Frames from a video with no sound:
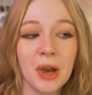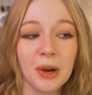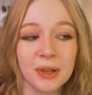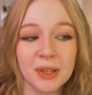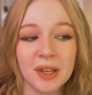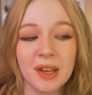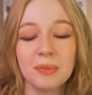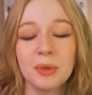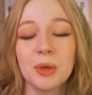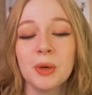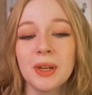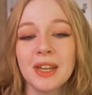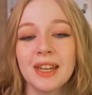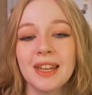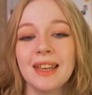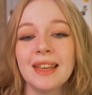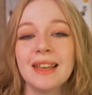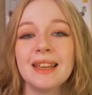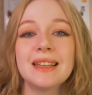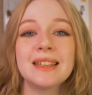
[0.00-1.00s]
art
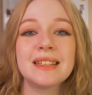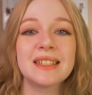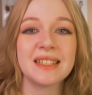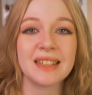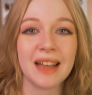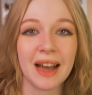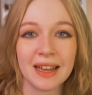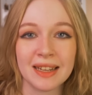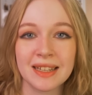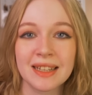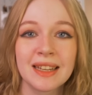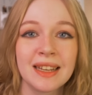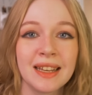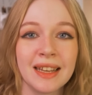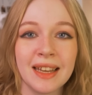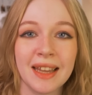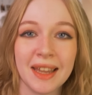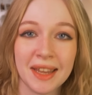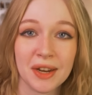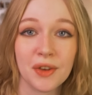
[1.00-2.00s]
community is not
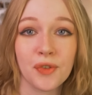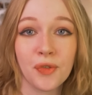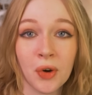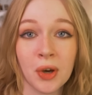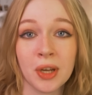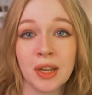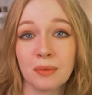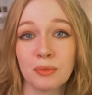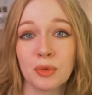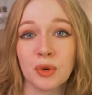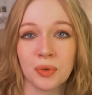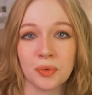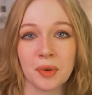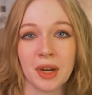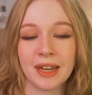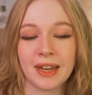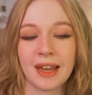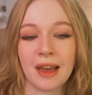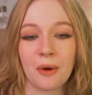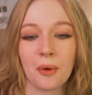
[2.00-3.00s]
in a funny mood
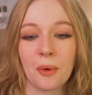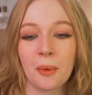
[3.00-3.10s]
right now.